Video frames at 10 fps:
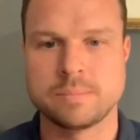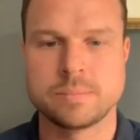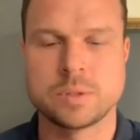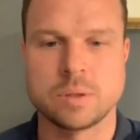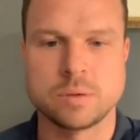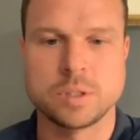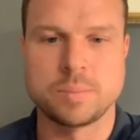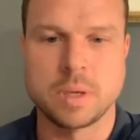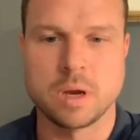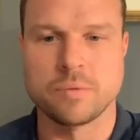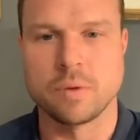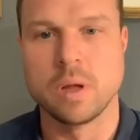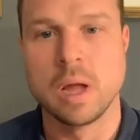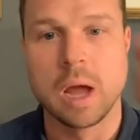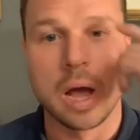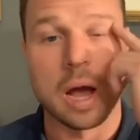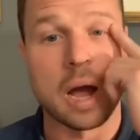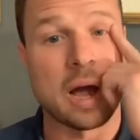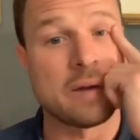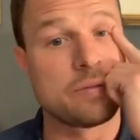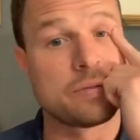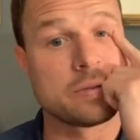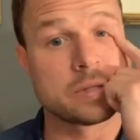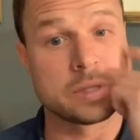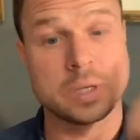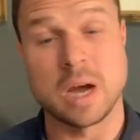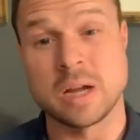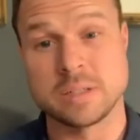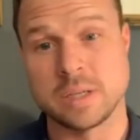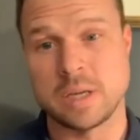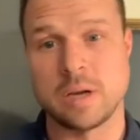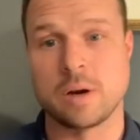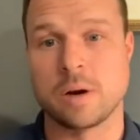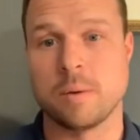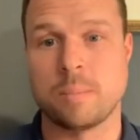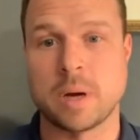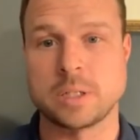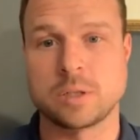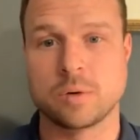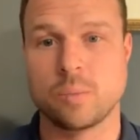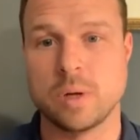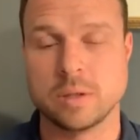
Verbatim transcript: so just be careful i've gotten to here by sure will,